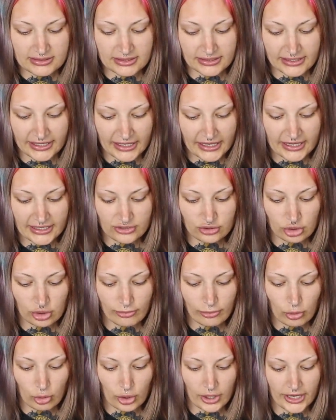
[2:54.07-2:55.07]
to get it to a
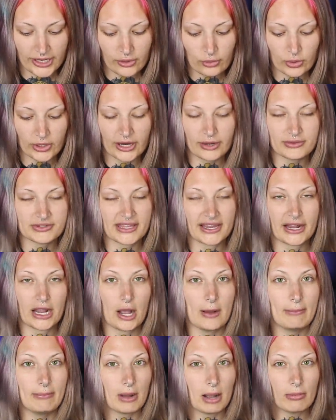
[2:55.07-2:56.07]
point where it was like
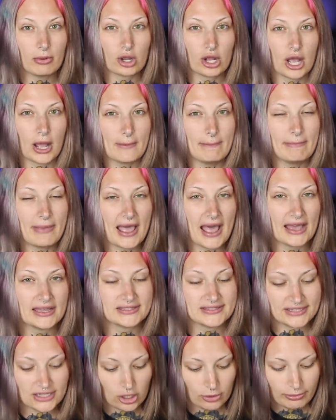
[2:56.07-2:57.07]
a bubblegum
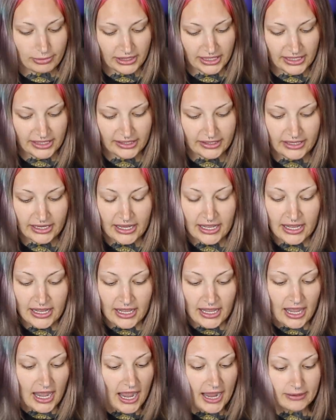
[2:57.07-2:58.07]
pastel pink.
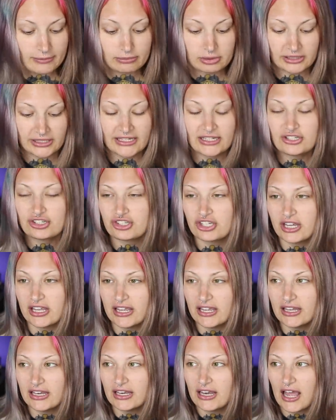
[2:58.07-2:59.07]
I bleached
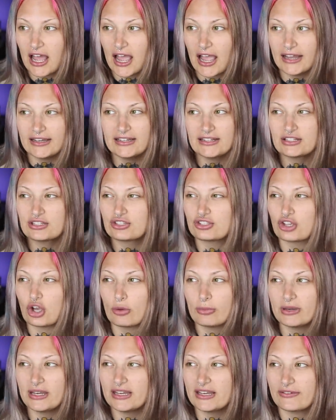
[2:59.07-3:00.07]
it. I did so
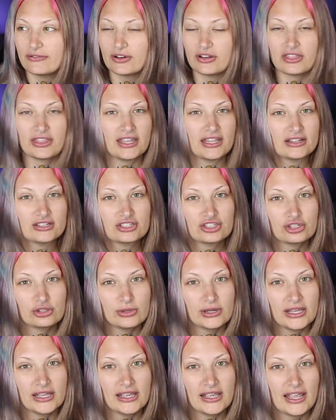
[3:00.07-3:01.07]
many different things
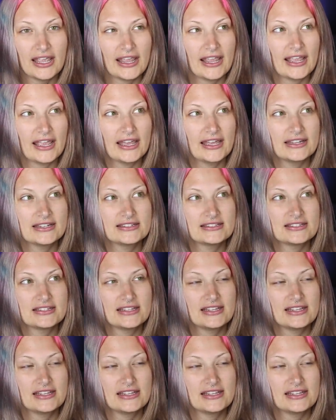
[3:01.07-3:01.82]
to it, and